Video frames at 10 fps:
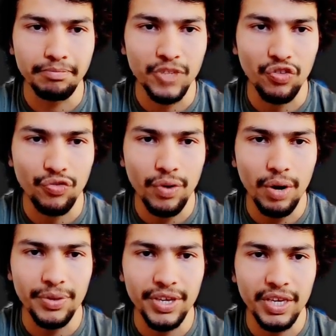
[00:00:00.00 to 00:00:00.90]

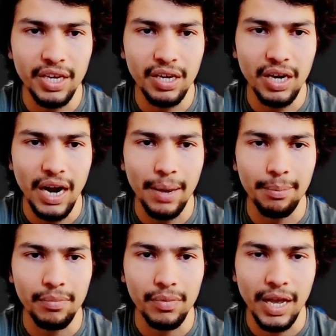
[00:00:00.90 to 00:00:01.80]
from here
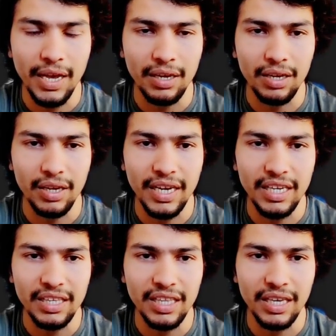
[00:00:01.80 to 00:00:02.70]
I'm like
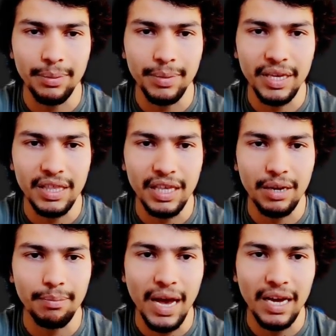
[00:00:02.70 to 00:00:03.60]
getting the image
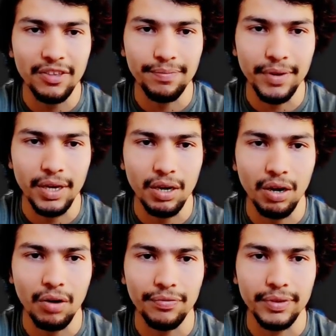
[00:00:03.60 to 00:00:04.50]
and max pair
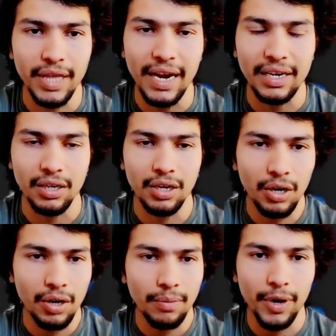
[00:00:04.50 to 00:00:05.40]
of that
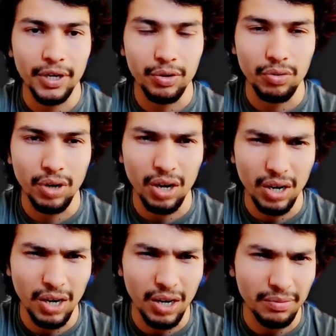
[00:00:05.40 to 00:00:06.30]
particular
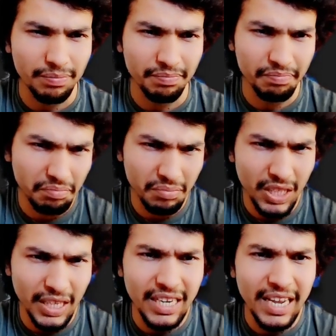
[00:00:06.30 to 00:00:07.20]

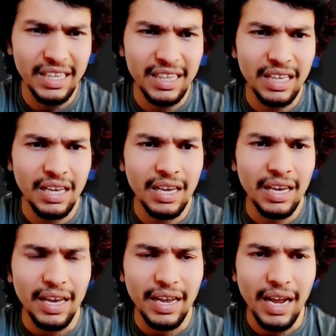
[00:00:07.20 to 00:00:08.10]
index,
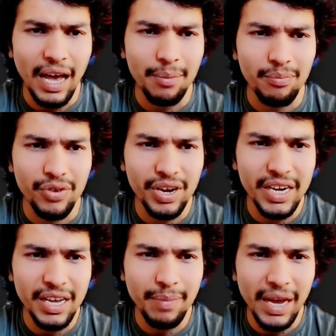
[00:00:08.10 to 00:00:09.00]
and I'm
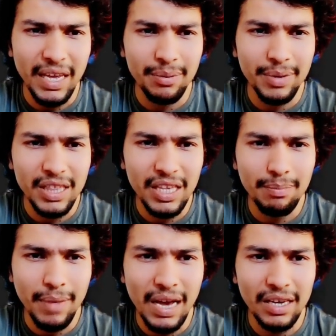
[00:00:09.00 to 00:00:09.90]
reading my image
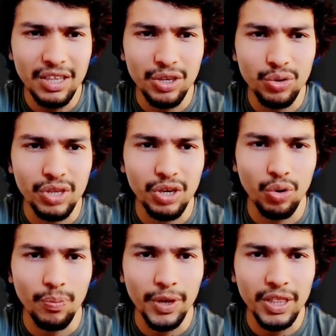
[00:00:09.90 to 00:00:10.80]
and max using
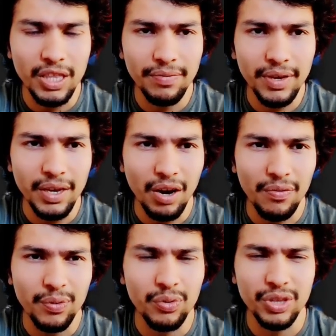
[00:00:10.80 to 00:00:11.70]
OpenCV.
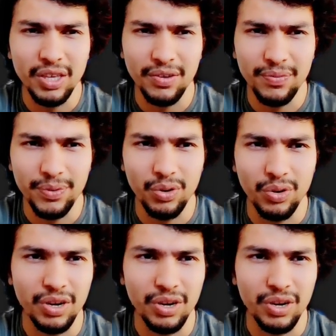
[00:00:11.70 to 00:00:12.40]
Of course, if your